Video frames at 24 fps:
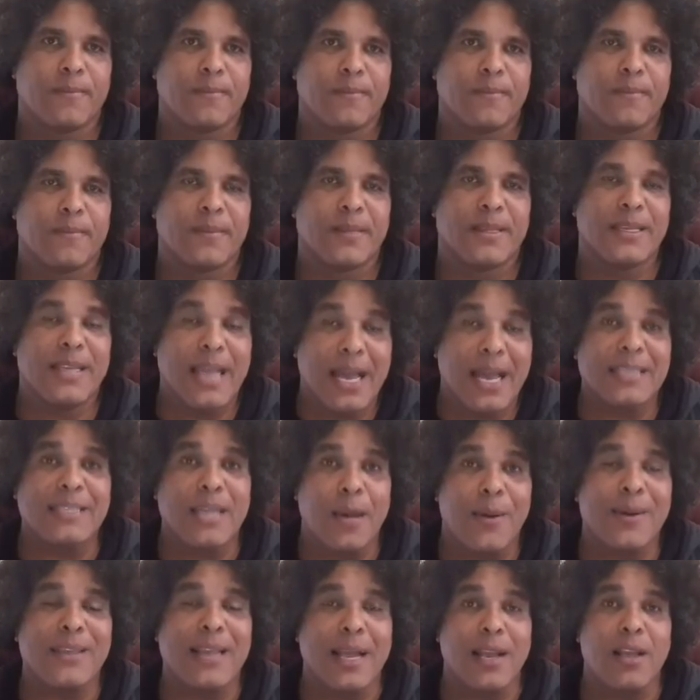You understand
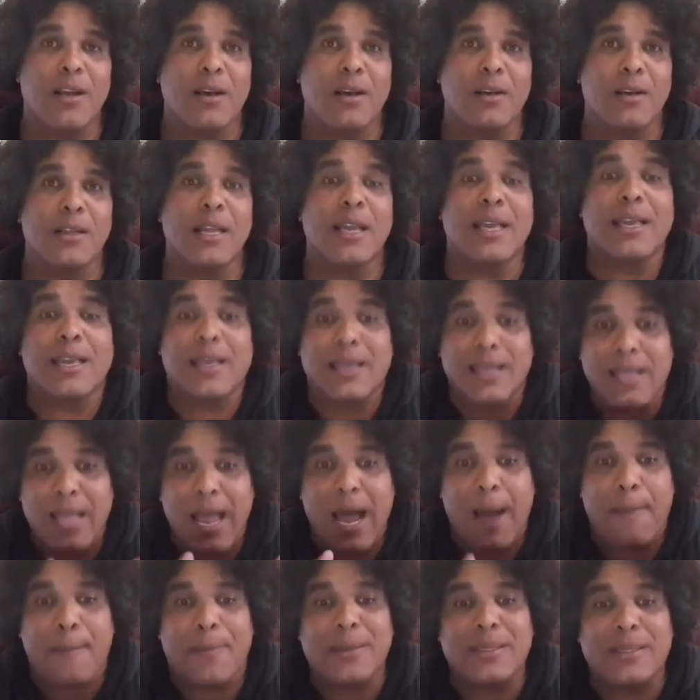what I mean? The
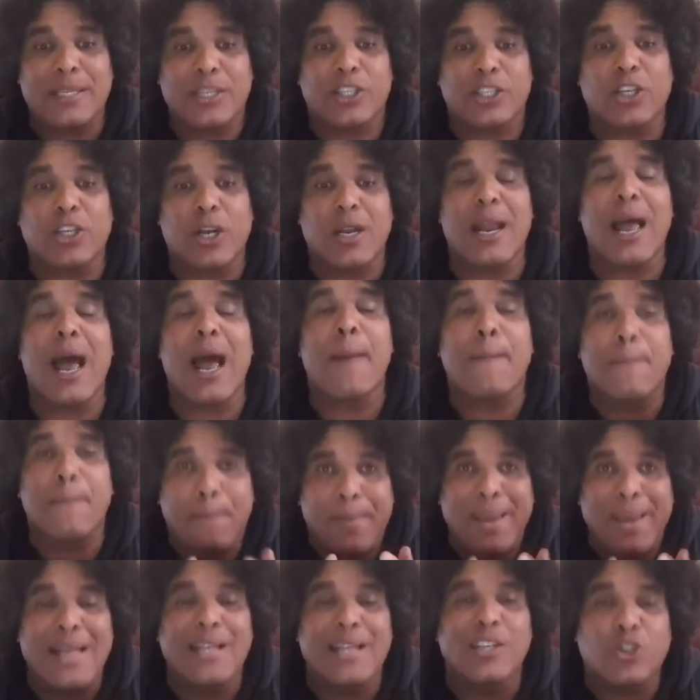opposition
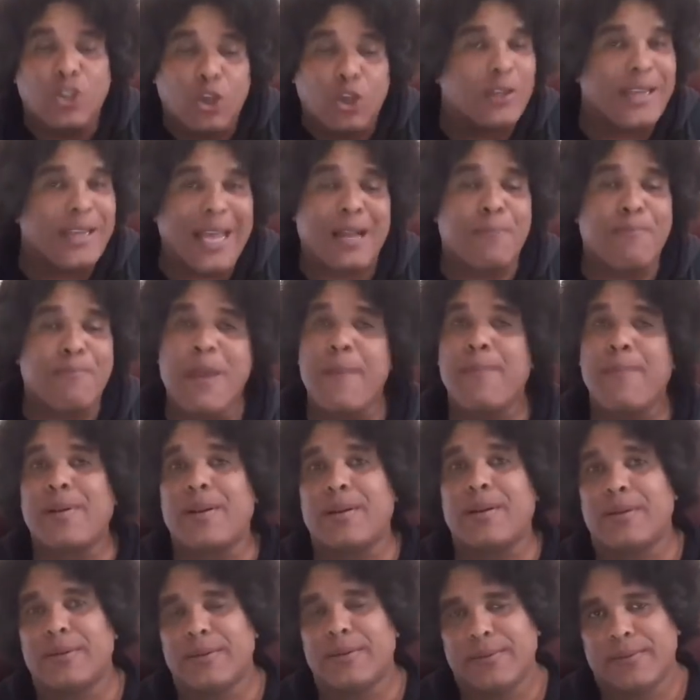appeals to dead people.
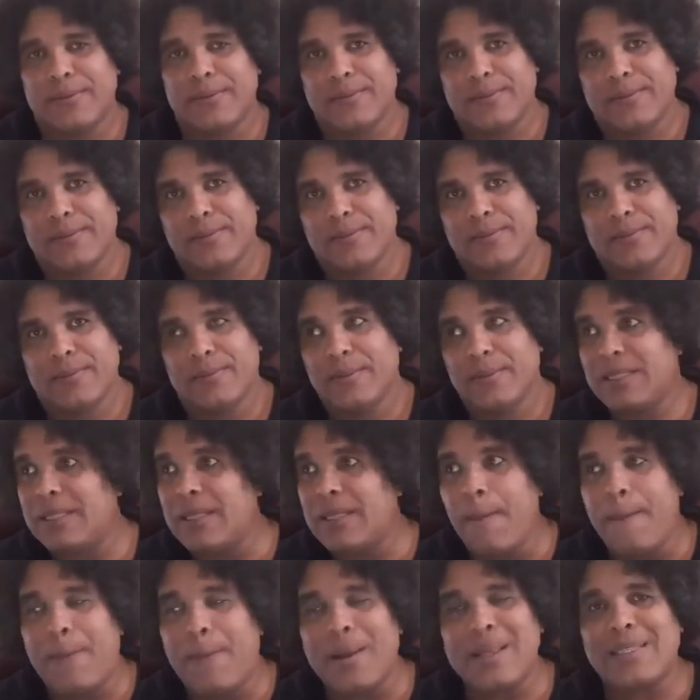
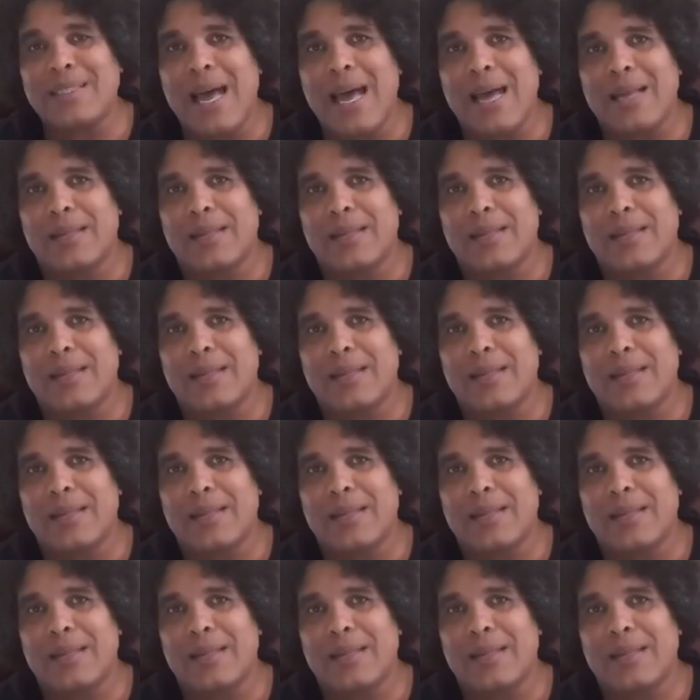Simple as that.